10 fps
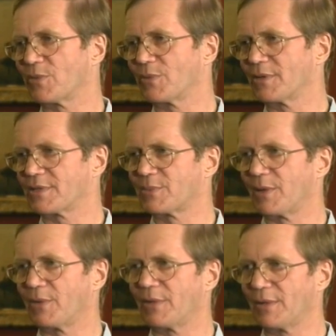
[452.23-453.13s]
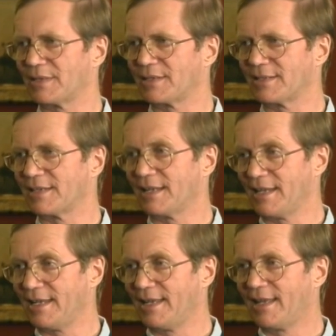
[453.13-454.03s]
with works by Roland and
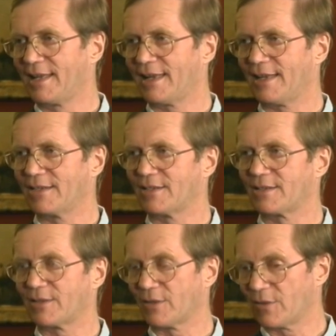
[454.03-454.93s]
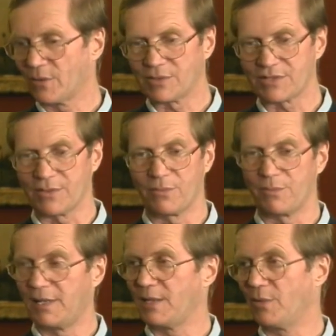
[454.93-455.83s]
Lee, and also
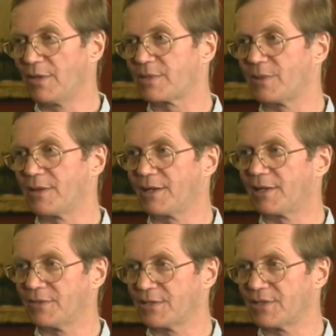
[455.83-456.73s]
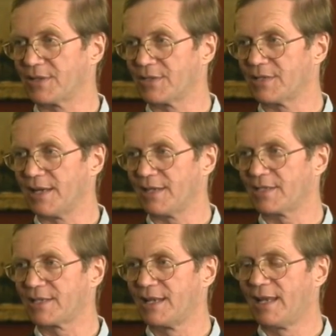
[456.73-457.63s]
many works by their close
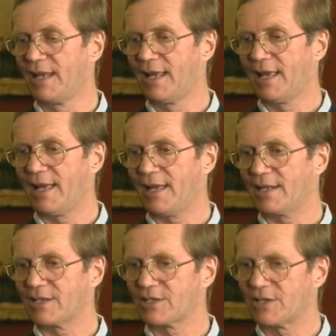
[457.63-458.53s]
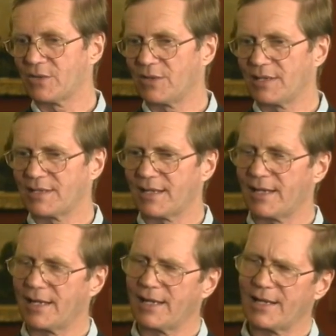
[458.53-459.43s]
associates. And so
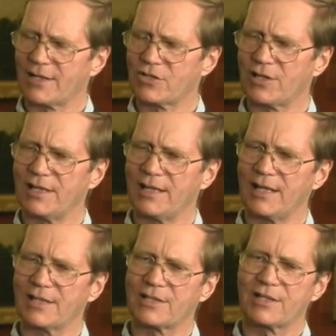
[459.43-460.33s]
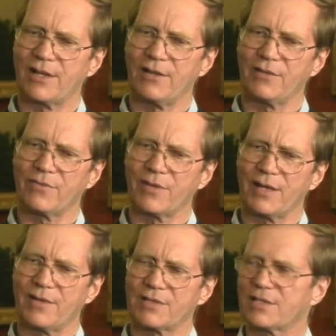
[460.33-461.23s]
the
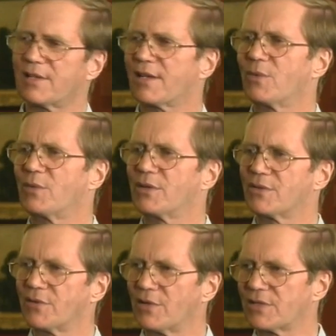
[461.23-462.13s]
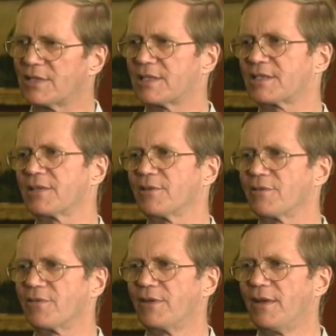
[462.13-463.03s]
house is like a work of art in
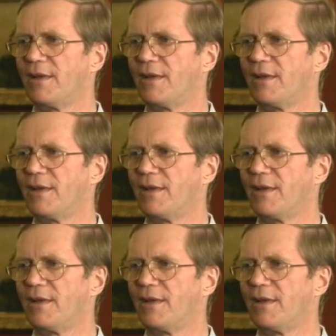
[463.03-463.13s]
itself.